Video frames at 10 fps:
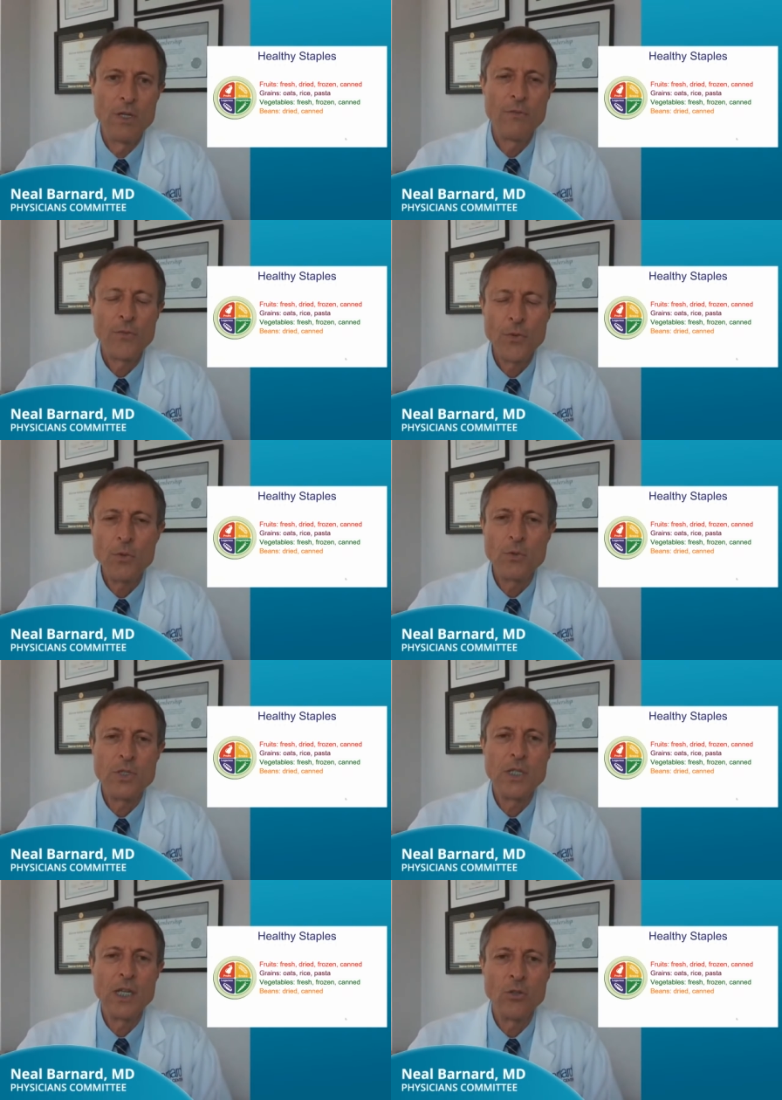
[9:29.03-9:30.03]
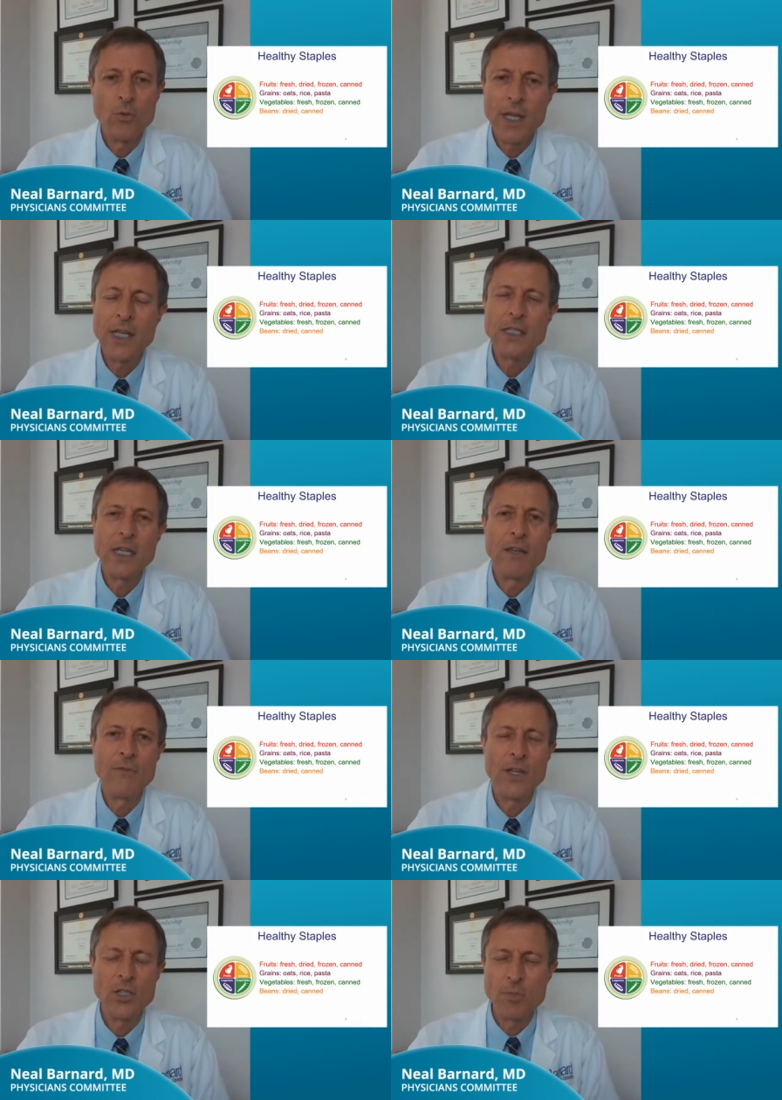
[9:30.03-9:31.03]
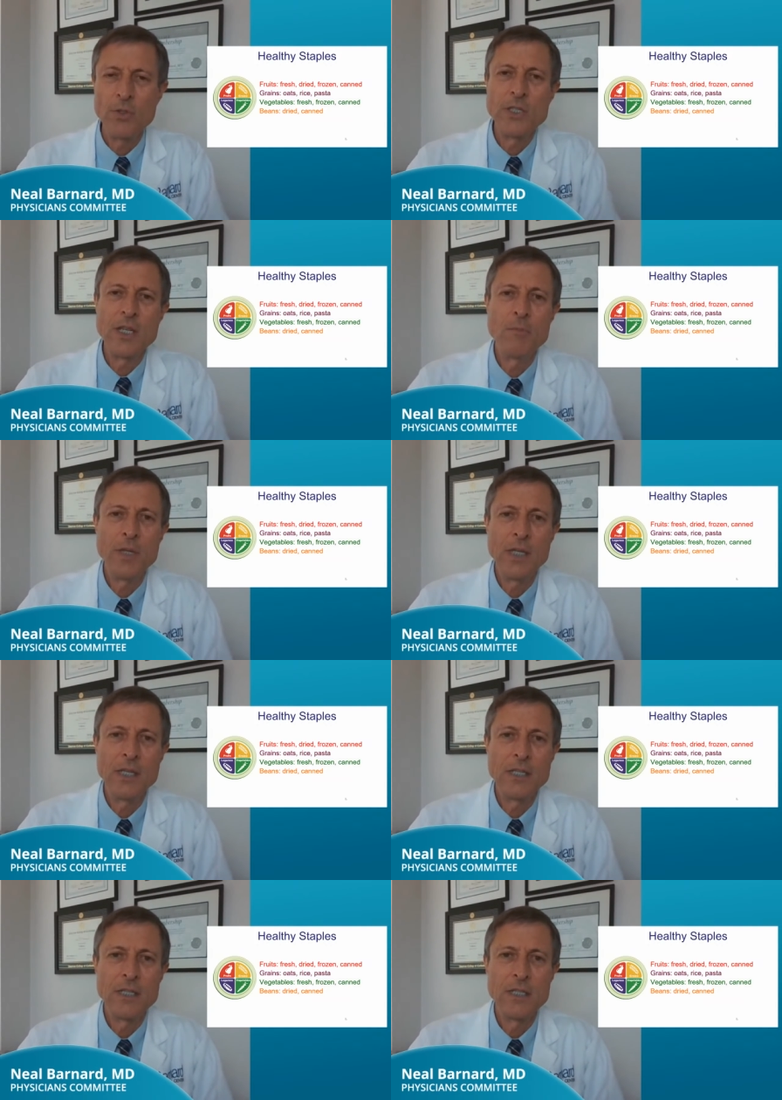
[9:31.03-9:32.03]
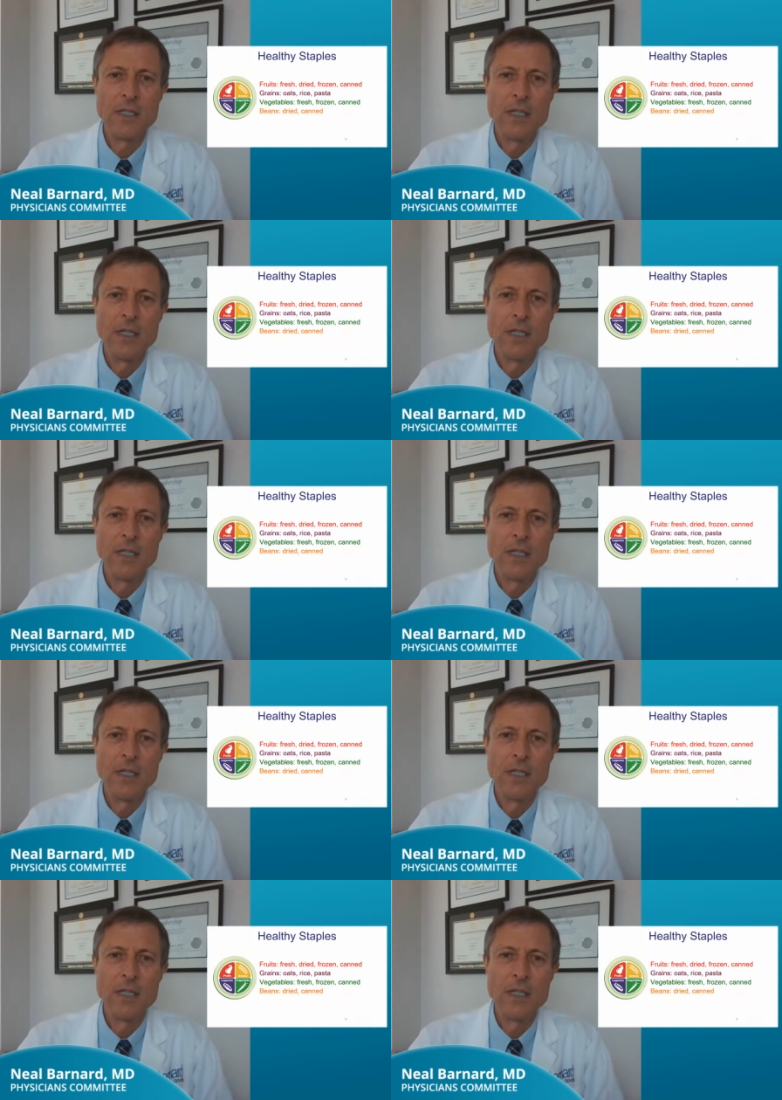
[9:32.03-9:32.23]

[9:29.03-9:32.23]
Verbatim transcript: fruits and grains and vegetables and beans.